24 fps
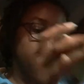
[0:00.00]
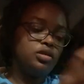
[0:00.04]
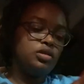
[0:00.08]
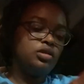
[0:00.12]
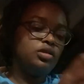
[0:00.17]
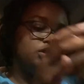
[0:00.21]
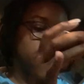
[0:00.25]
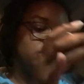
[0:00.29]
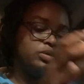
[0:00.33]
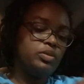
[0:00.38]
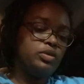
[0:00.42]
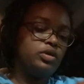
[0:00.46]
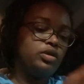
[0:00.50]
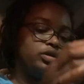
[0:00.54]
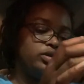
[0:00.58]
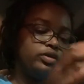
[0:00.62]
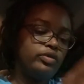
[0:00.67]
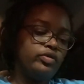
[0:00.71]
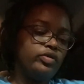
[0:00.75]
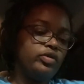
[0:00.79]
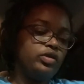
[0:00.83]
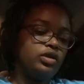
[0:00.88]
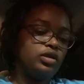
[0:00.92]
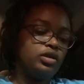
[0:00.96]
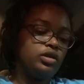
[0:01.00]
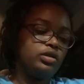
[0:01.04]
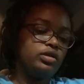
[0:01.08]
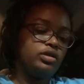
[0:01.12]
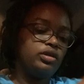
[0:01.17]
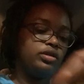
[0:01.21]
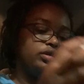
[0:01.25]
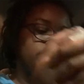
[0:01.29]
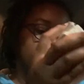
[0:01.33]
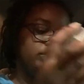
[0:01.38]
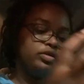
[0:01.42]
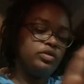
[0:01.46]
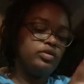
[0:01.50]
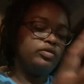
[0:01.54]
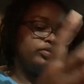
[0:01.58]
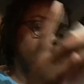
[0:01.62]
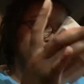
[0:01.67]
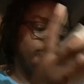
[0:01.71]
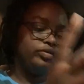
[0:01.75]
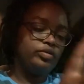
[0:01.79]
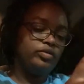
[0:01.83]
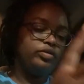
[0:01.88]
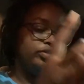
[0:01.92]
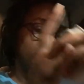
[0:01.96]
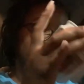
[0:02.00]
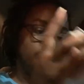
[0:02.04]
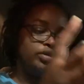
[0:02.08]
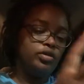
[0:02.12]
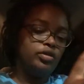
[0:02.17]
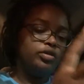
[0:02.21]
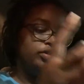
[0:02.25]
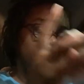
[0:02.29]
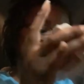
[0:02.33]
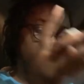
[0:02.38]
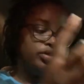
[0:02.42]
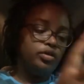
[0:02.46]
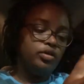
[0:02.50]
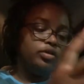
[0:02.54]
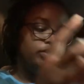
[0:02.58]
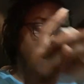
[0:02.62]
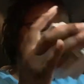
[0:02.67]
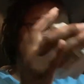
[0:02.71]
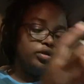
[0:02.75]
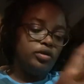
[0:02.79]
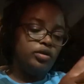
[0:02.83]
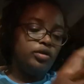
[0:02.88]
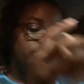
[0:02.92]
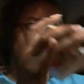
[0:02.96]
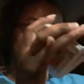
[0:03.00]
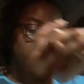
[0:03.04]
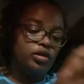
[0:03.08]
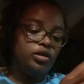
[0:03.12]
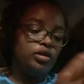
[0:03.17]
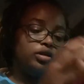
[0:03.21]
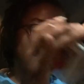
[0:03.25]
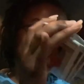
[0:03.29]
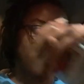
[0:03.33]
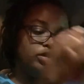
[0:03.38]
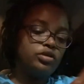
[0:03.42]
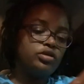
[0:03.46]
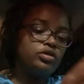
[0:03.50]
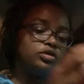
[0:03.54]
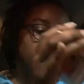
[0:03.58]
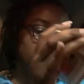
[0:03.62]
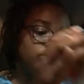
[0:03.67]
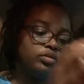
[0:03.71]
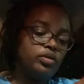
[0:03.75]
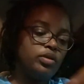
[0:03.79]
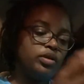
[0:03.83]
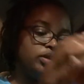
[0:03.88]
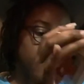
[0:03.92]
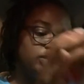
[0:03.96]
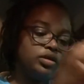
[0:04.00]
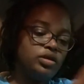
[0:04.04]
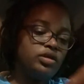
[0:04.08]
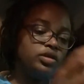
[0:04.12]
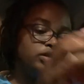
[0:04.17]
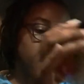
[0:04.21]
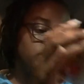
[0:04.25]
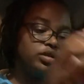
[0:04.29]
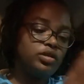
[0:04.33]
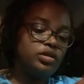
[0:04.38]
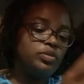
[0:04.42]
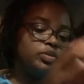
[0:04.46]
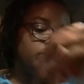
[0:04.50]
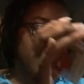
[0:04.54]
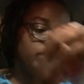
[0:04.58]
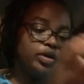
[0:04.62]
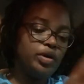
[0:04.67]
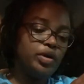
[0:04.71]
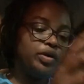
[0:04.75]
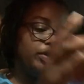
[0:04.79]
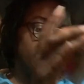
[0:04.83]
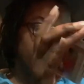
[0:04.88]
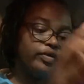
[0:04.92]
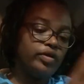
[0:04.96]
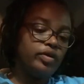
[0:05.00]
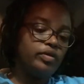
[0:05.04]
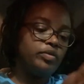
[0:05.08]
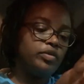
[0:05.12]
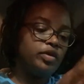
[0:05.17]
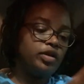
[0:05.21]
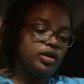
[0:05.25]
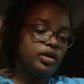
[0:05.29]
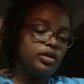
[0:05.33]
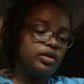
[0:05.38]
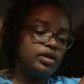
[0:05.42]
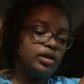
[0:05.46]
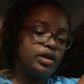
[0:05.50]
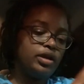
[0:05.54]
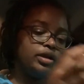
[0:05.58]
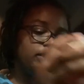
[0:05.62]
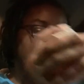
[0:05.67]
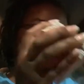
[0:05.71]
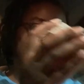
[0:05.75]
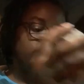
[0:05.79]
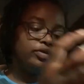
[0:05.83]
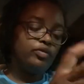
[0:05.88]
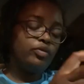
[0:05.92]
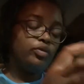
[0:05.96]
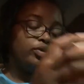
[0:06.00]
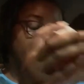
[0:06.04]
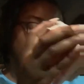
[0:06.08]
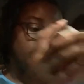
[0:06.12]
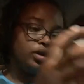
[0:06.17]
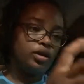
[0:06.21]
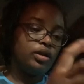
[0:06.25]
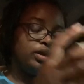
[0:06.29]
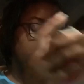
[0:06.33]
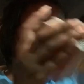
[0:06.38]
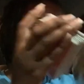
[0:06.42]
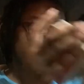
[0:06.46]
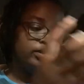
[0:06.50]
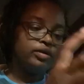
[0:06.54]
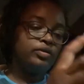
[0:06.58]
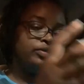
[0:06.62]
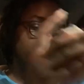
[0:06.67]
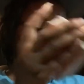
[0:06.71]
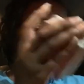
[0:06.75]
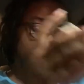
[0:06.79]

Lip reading: Spirit, for the collective? Any additional messages, Spirit, from the collective, for the collective?